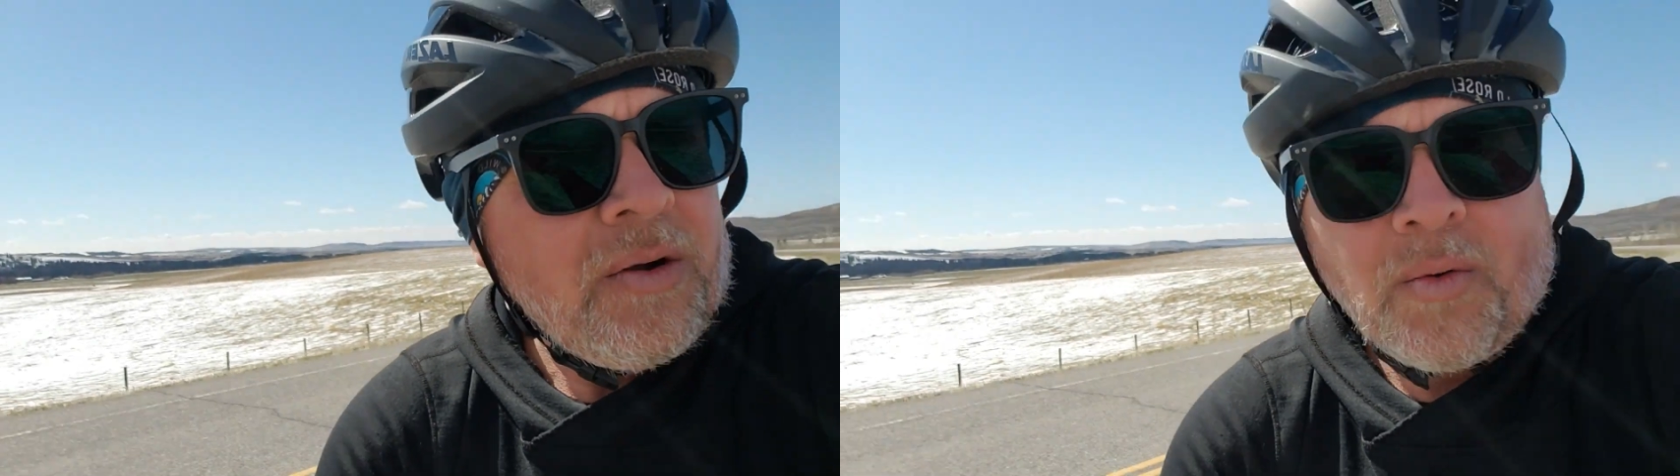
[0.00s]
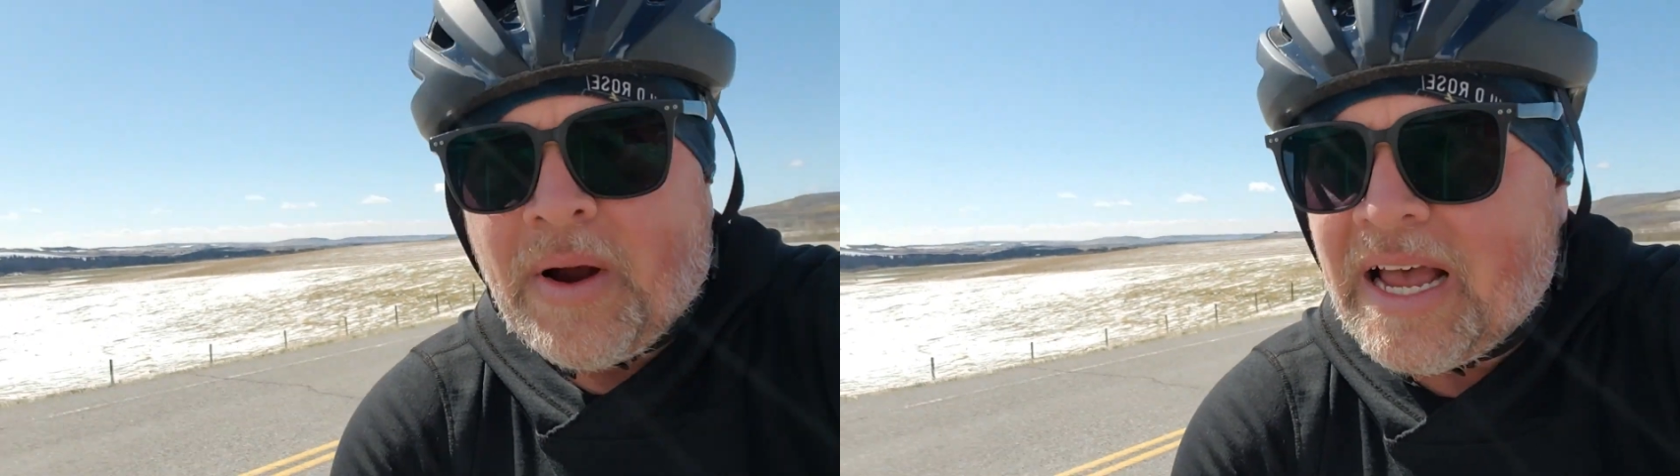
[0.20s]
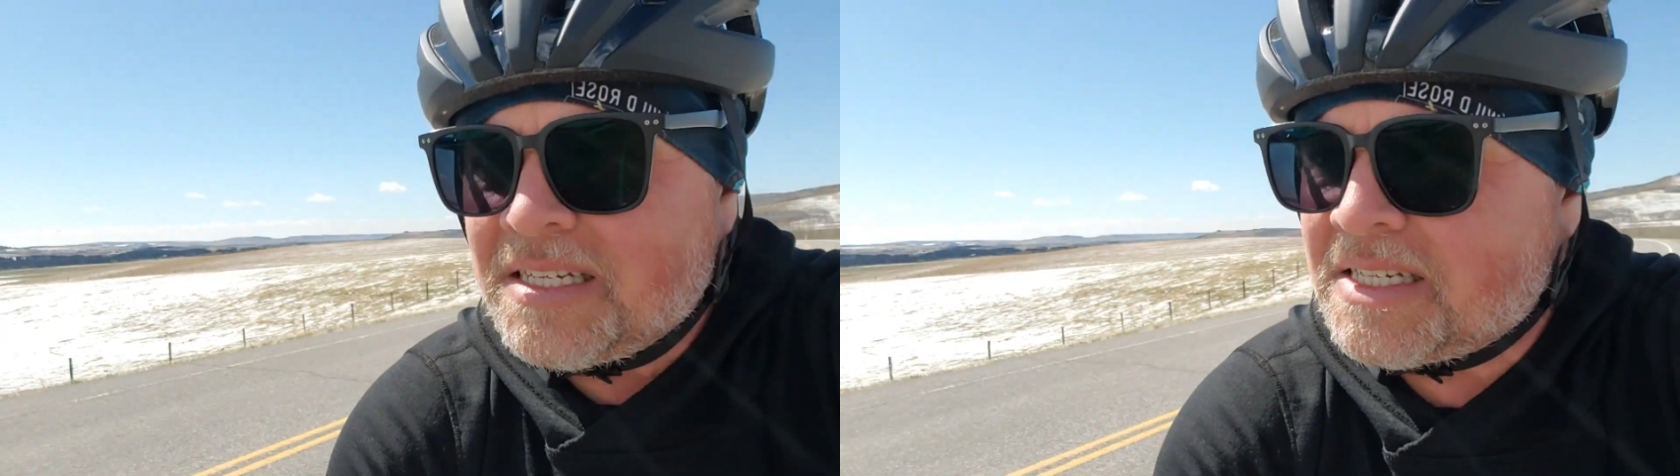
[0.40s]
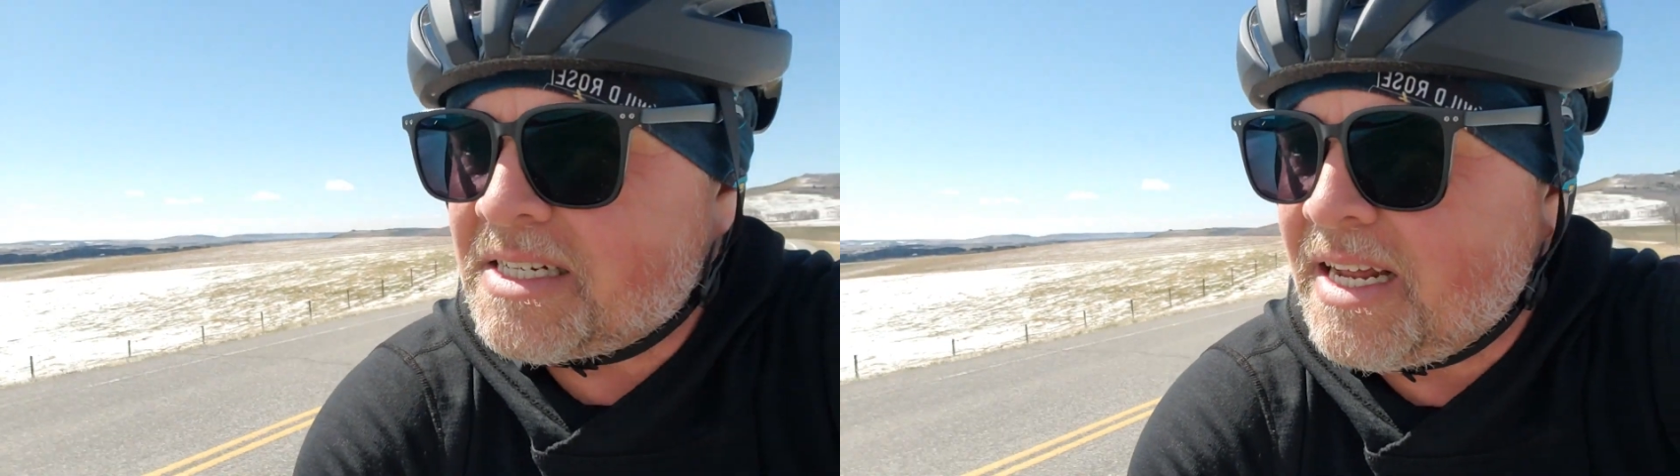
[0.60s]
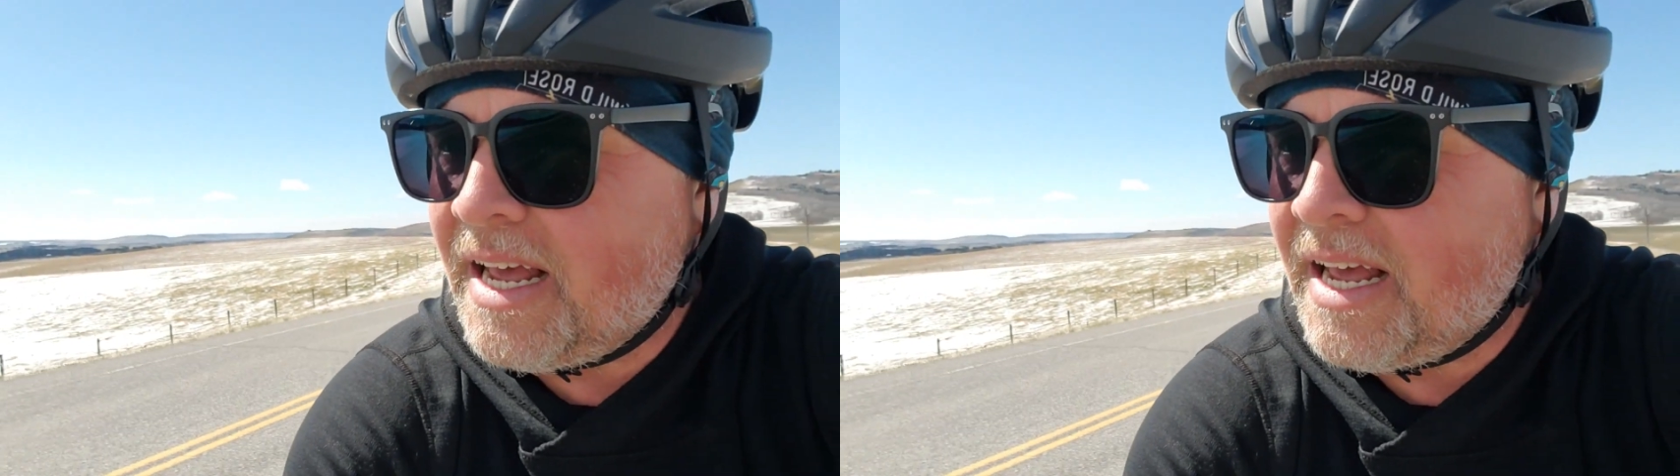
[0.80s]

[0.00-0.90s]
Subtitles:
West,